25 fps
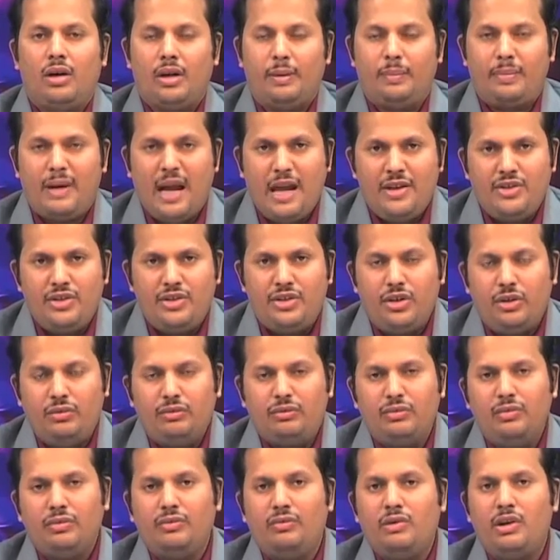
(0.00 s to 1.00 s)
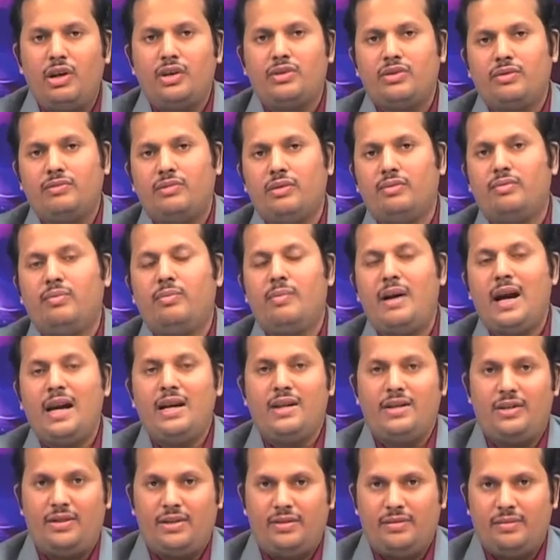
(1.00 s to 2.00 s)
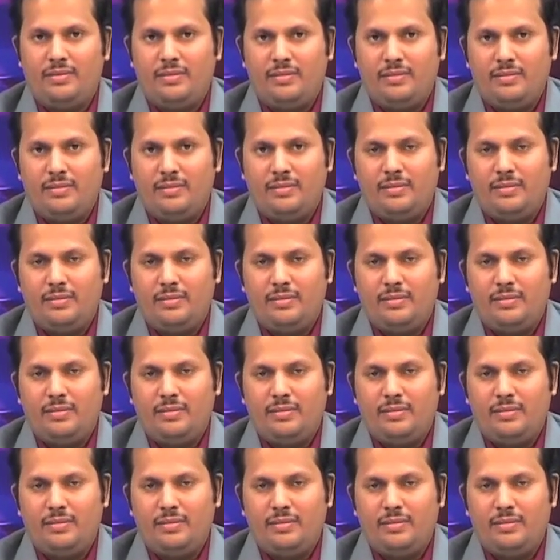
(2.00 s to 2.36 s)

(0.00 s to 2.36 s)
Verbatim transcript: or a branch of philosophy of mind.